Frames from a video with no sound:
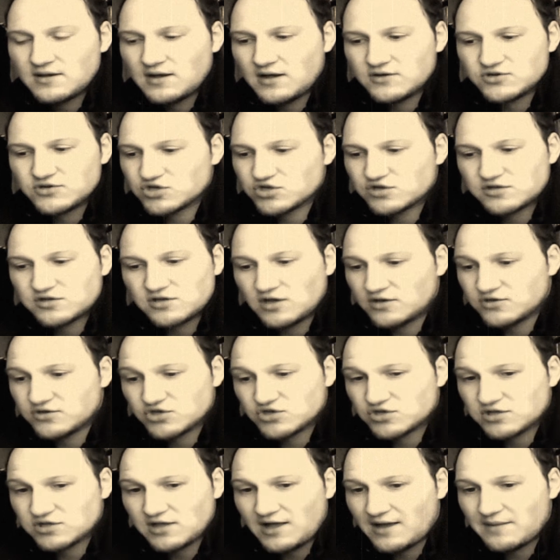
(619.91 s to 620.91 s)
and
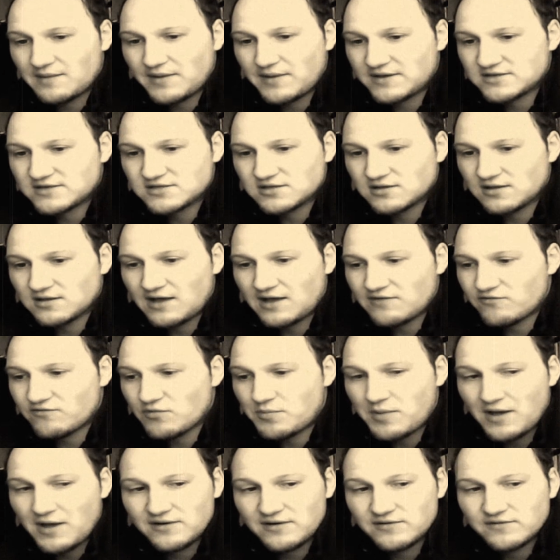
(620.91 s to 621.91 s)
just like basically like
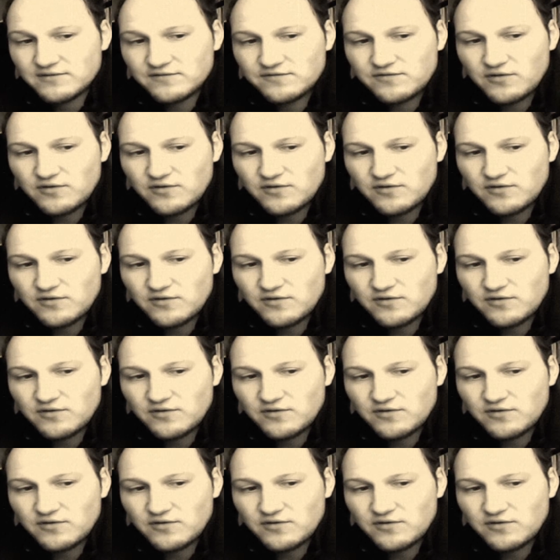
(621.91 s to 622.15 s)
repent